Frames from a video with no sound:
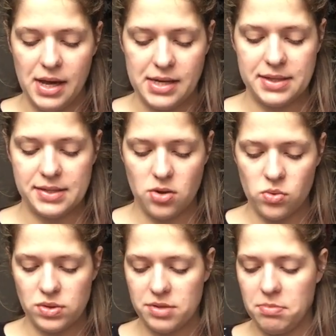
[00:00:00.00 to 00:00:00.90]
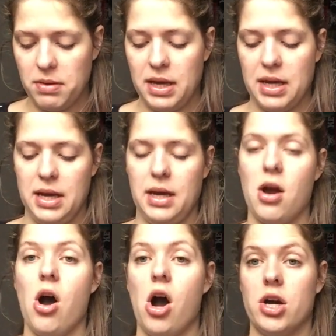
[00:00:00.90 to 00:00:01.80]
and it's going to be
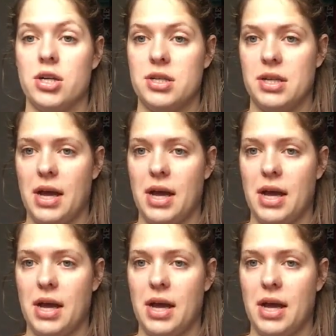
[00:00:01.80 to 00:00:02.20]
a heart.